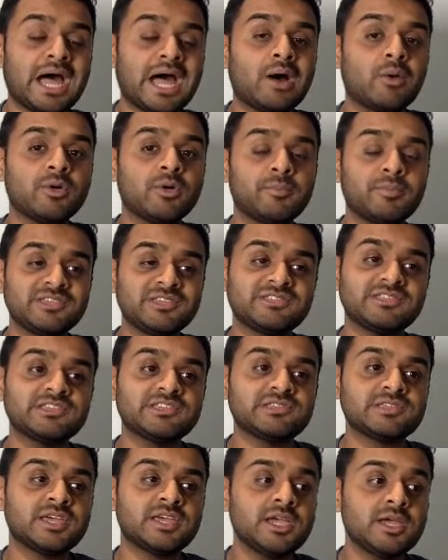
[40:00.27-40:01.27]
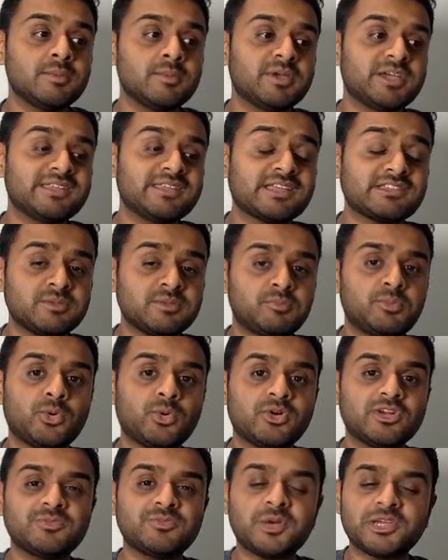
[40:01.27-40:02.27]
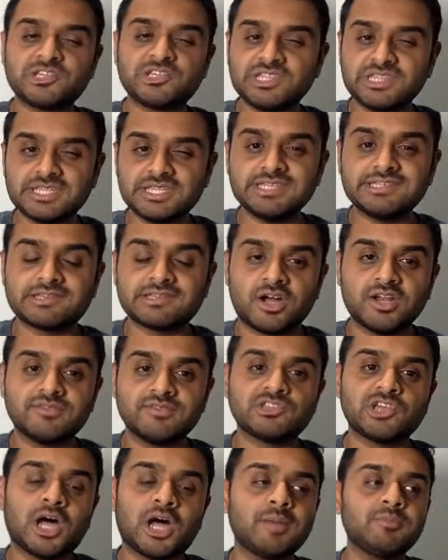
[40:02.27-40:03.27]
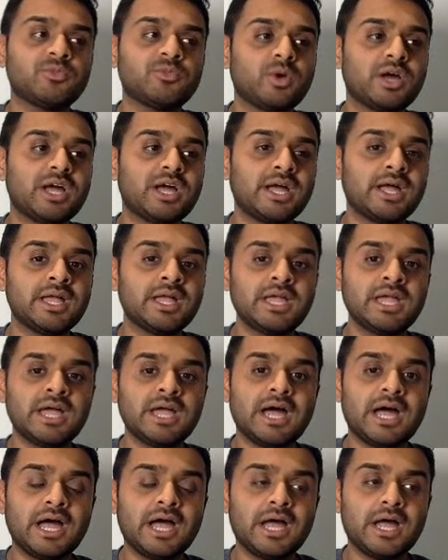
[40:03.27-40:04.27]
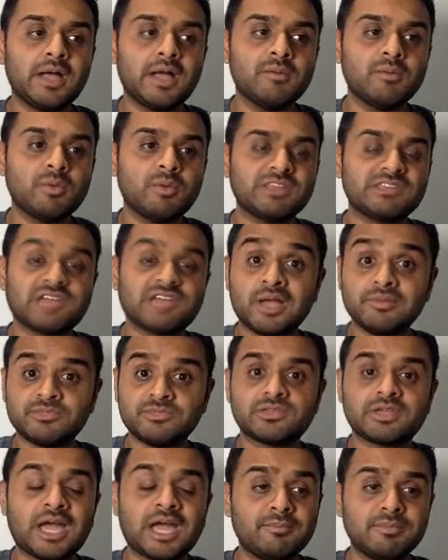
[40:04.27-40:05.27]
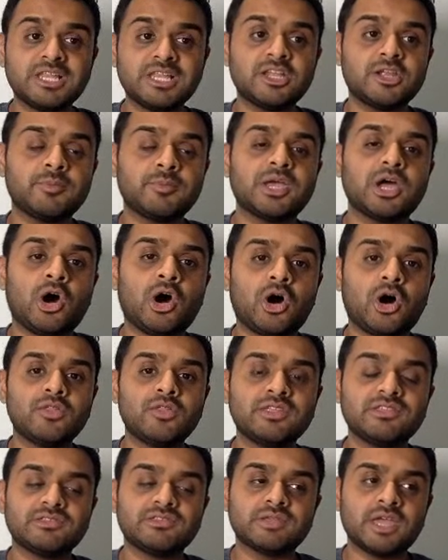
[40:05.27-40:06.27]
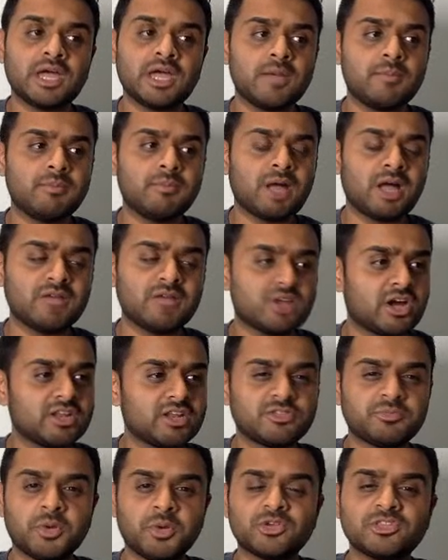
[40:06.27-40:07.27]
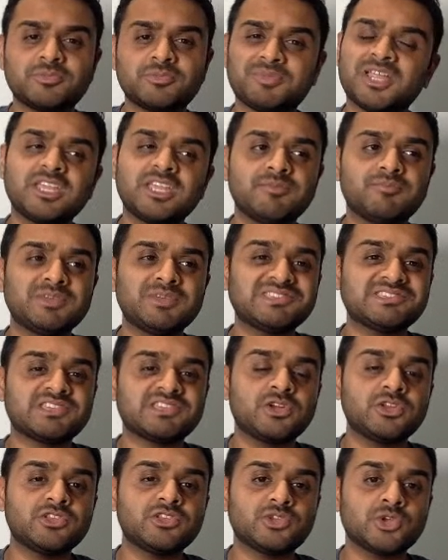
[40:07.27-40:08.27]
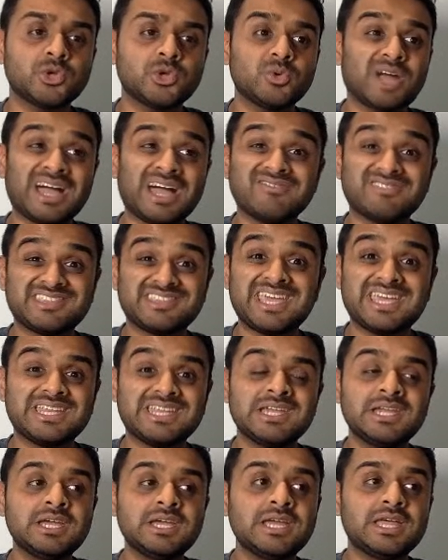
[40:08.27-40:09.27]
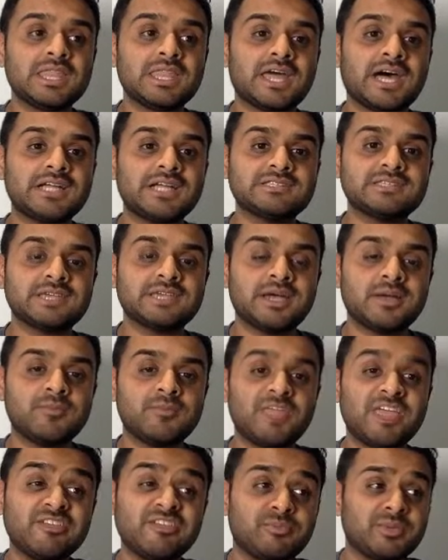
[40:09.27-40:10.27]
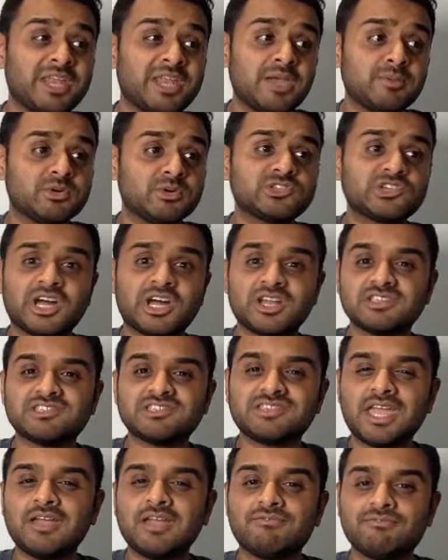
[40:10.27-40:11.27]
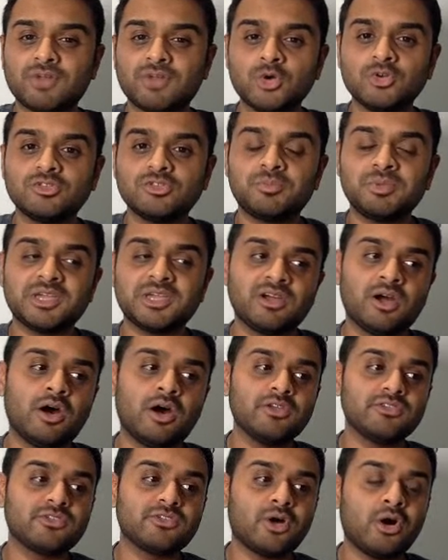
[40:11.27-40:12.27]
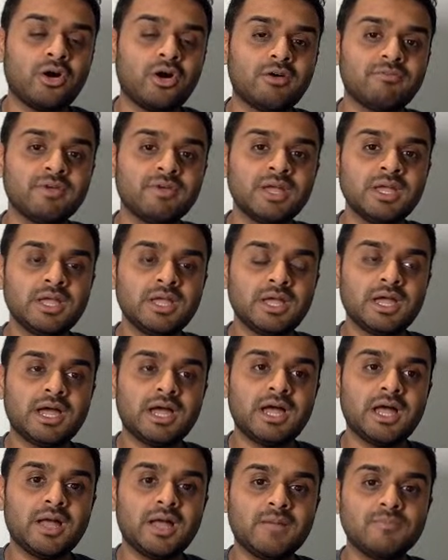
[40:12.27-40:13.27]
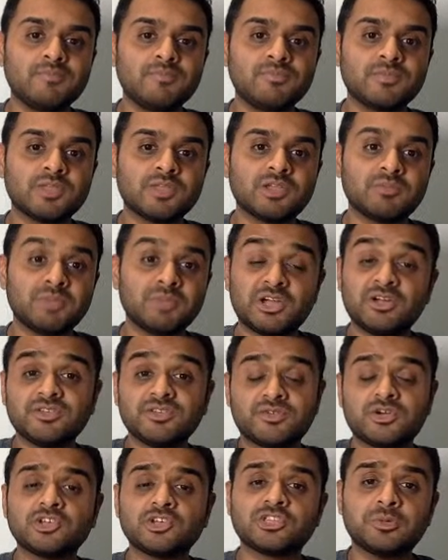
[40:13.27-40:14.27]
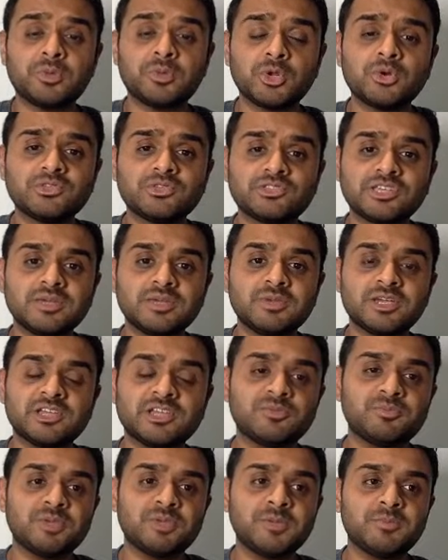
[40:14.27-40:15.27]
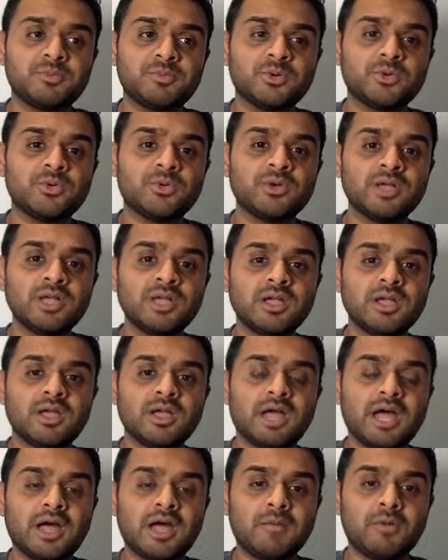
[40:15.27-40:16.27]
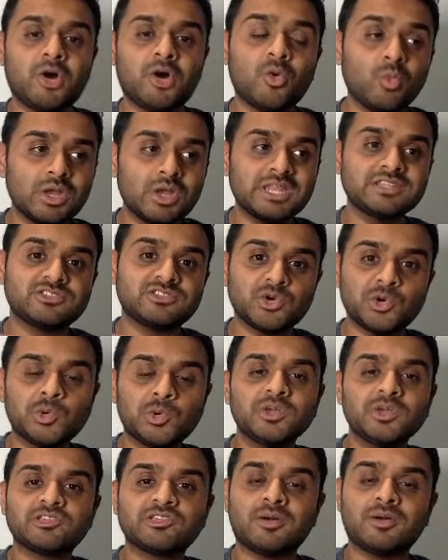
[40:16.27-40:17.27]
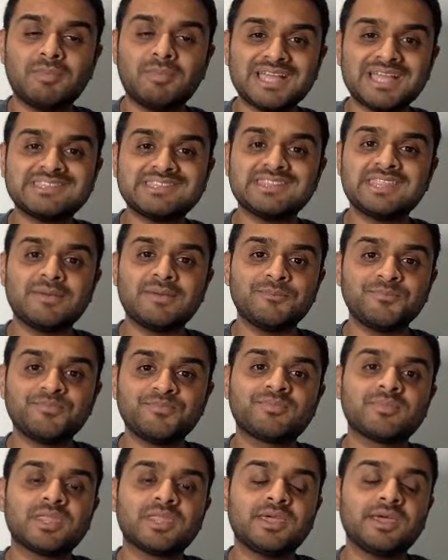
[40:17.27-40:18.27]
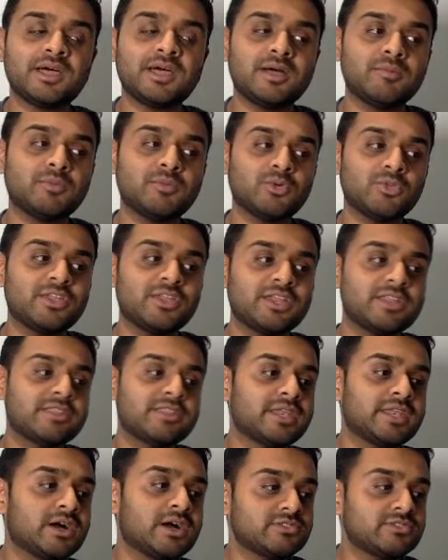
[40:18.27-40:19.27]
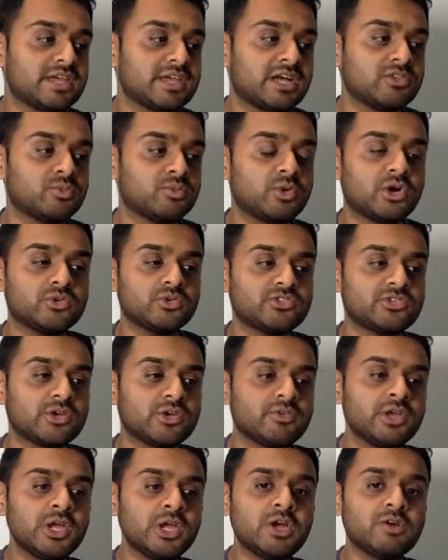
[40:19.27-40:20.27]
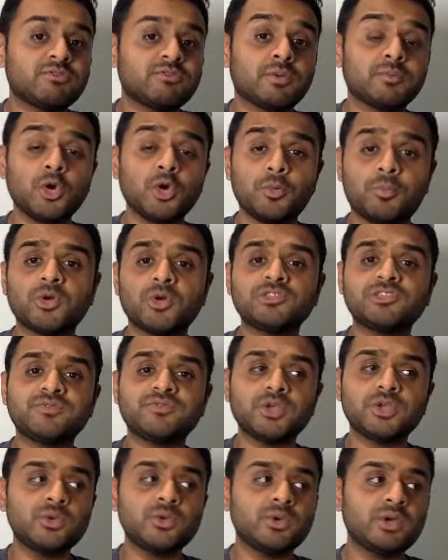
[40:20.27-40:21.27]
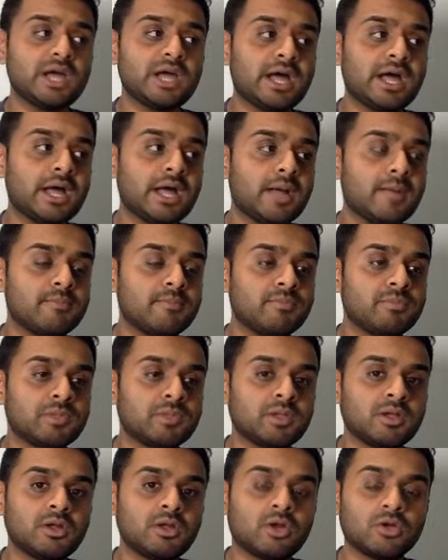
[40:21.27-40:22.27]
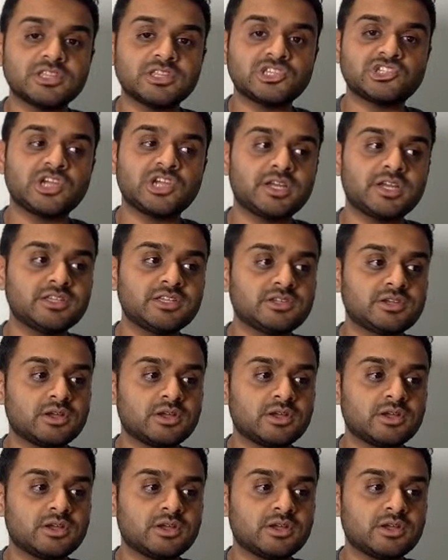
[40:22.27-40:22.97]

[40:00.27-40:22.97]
our business, because that's important, especially in these kind of times where times can be a little bit hard. There's I've kind of spoken to plenty of business owners who have said that they've been able to kind of stay afloat because of customer loyalty, because people are willing to always come back to them. More than anything else as well. So from your point of view, along this journey,